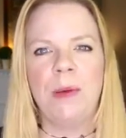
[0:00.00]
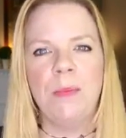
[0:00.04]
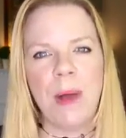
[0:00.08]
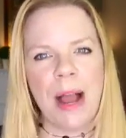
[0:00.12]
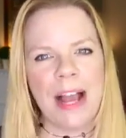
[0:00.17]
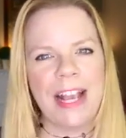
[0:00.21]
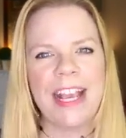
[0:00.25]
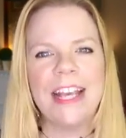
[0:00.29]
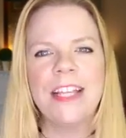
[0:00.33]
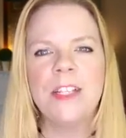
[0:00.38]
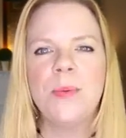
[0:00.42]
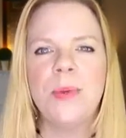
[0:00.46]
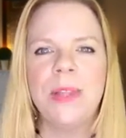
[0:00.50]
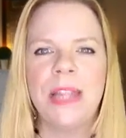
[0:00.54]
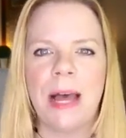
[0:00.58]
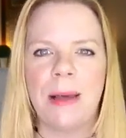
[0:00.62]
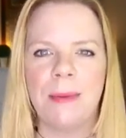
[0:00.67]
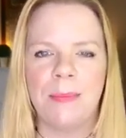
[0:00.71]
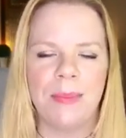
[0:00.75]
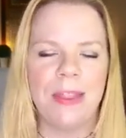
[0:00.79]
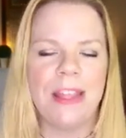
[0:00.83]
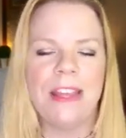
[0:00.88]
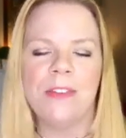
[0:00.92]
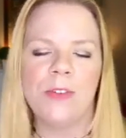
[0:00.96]
And I guess with
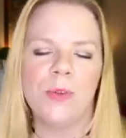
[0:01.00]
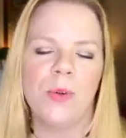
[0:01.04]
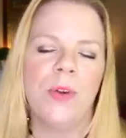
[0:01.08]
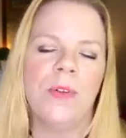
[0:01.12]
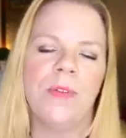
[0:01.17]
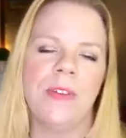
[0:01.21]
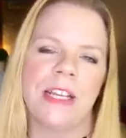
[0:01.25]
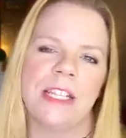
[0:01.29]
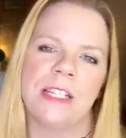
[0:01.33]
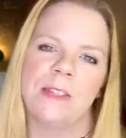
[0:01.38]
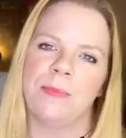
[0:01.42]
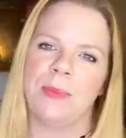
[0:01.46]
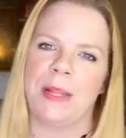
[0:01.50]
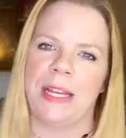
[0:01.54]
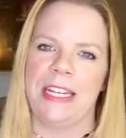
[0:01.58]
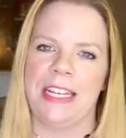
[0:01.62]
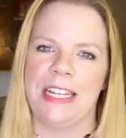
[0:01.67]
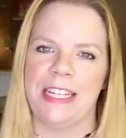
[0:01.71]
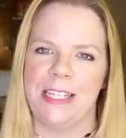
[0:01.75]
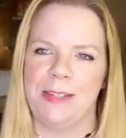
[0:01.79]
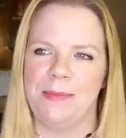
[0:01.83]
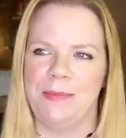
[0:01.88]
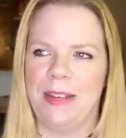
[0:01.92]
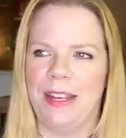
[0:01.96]
that, they sort of
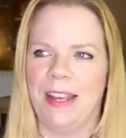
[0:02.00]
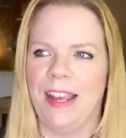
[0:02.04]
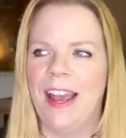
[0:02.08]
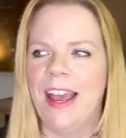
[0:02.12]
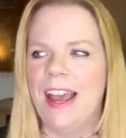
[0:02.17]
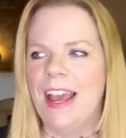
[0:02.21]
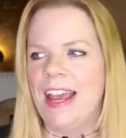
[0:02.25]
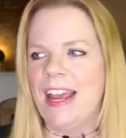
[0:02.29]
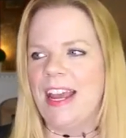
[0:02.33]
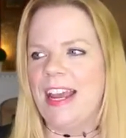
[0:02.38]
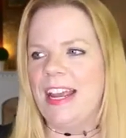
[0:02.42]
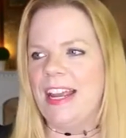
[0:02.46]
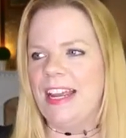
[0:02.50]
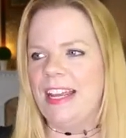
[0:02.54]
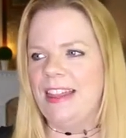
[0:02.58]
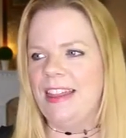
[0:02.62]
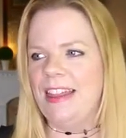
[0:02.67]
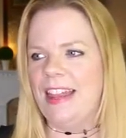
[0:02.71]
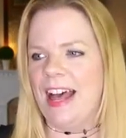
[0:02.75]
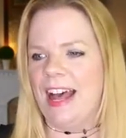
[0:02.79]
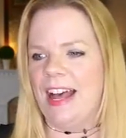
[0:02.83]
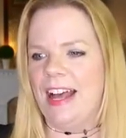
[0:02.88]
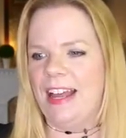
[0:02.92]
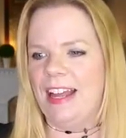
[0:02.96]
explained it to me
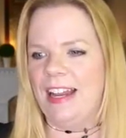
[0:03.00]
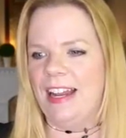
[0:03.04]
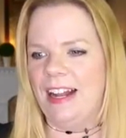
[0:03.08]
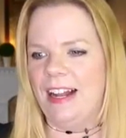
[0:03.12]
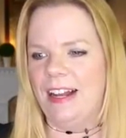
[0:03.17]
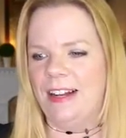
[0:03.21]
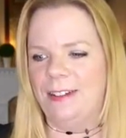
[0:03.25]
in that,